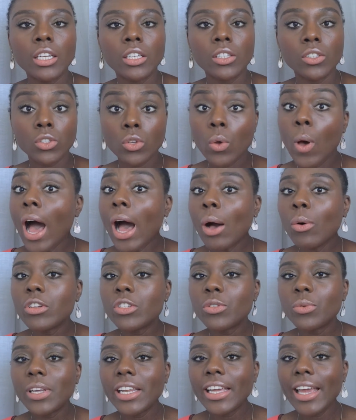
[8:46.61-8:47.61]
So I
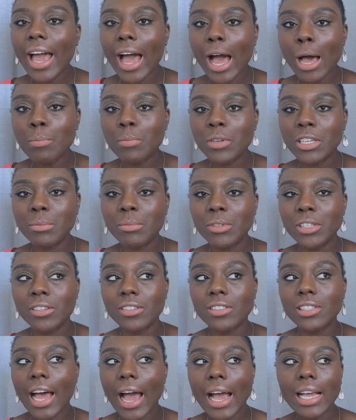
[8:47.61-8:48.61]
was really happy
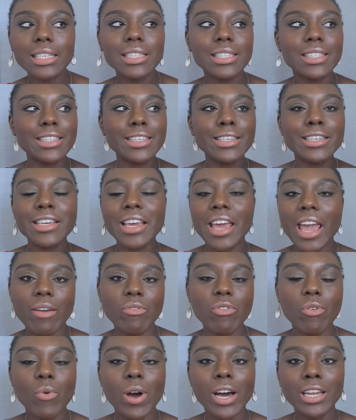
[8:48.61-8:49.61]
because I see
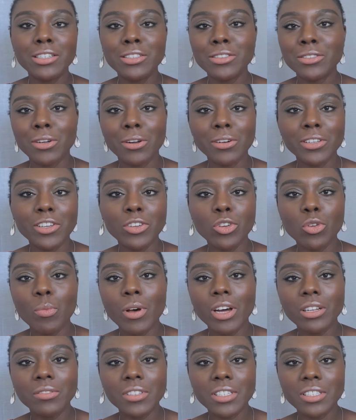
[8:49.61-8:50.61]
everyone talking
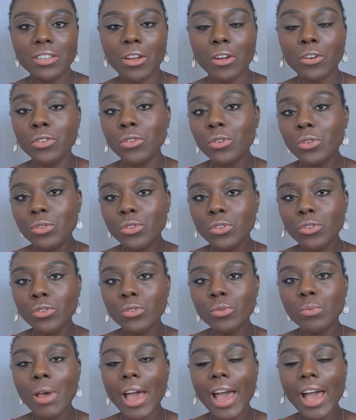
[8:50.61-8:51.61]
about this on YouTube,